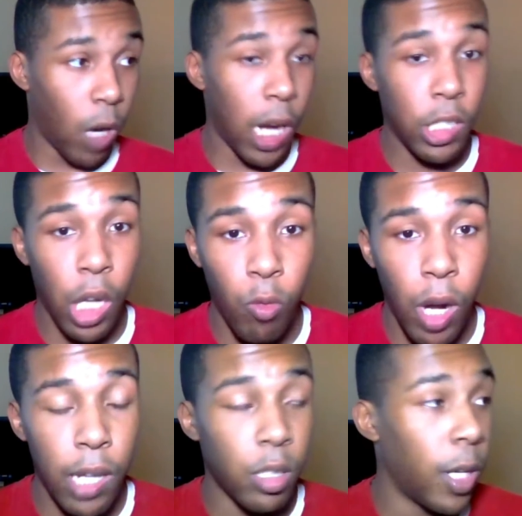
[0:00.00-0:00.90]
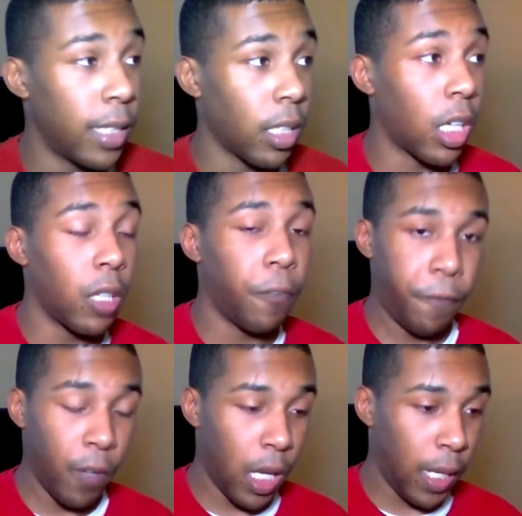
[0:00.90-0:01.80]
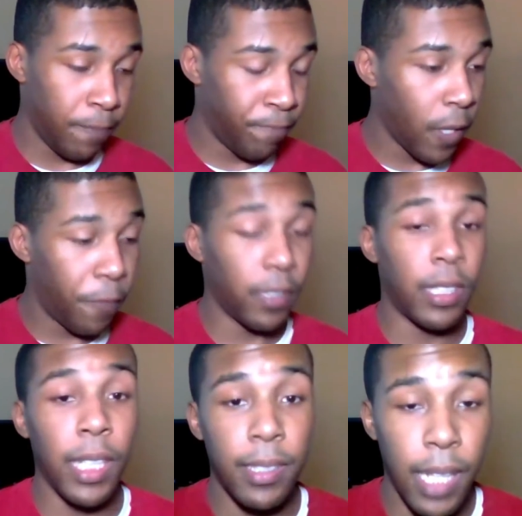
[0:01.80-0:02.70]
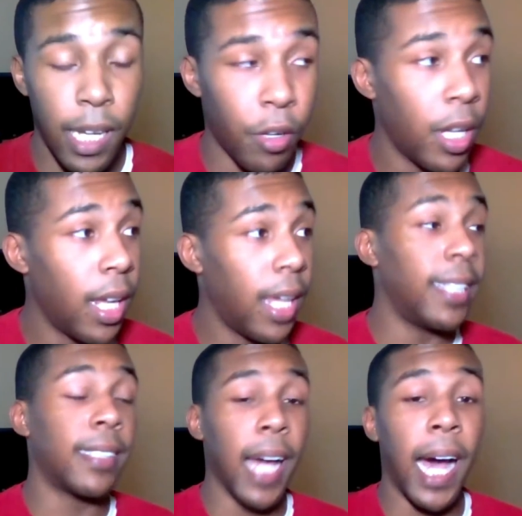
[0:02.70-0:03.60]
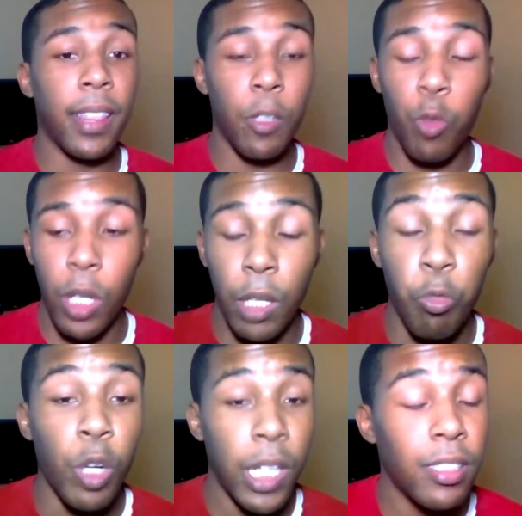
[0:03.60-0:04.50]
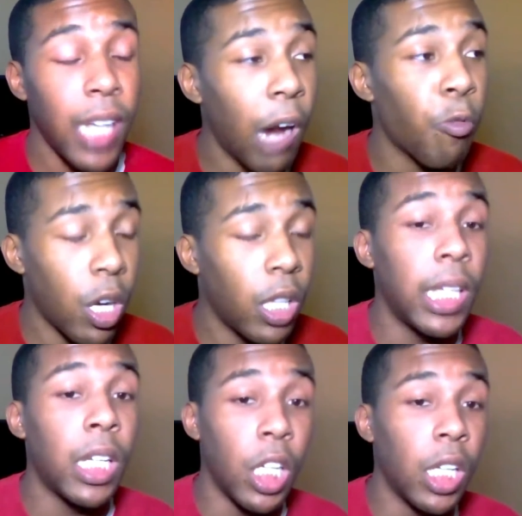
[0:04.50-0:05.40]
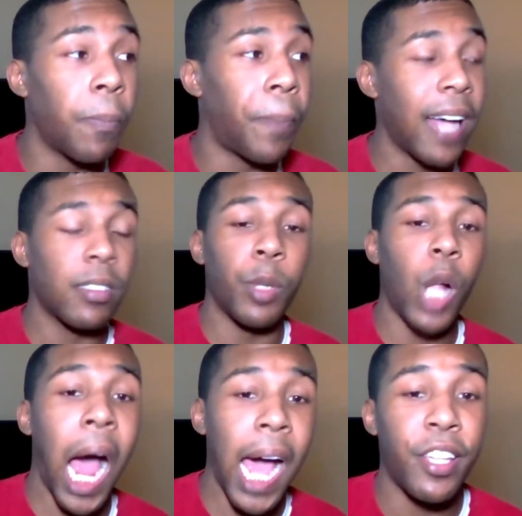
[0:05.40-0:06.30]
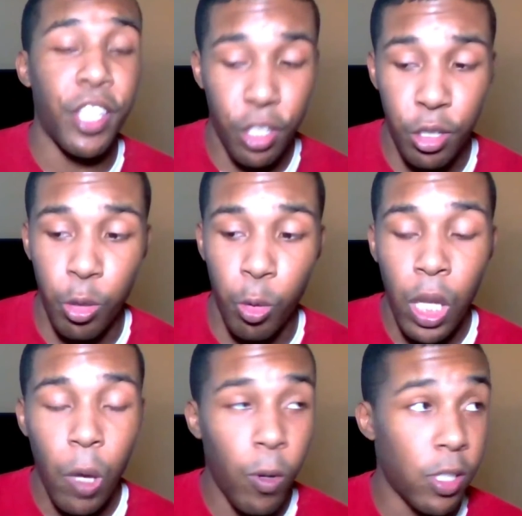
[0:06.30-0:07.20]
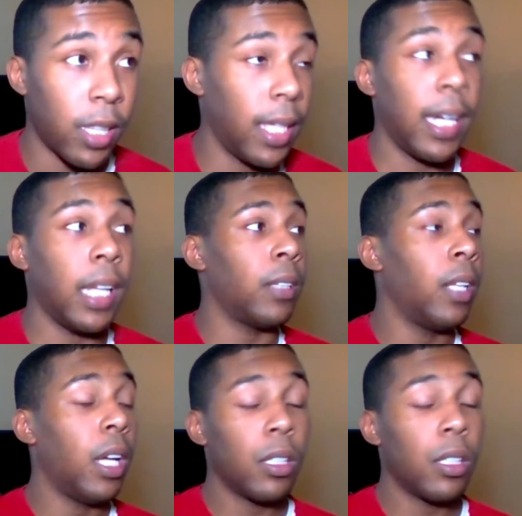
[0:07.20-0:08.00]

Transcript: Rajon Rondo is a good facilitator. He's got really good basketball IQ, which I think